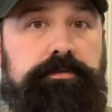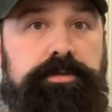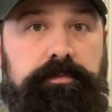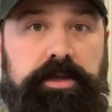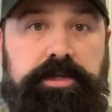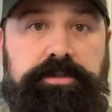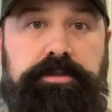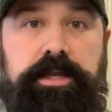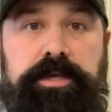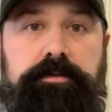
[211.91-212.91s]
something else
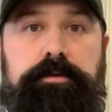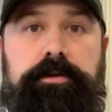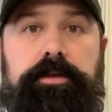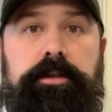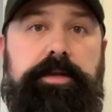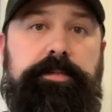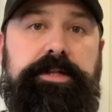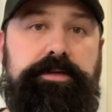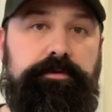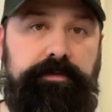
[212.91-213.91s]
you'd like me
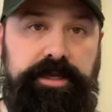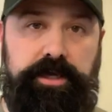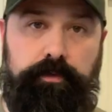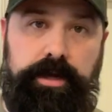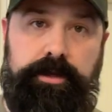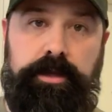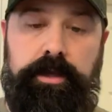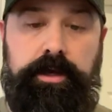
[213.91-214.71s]
to do a video on,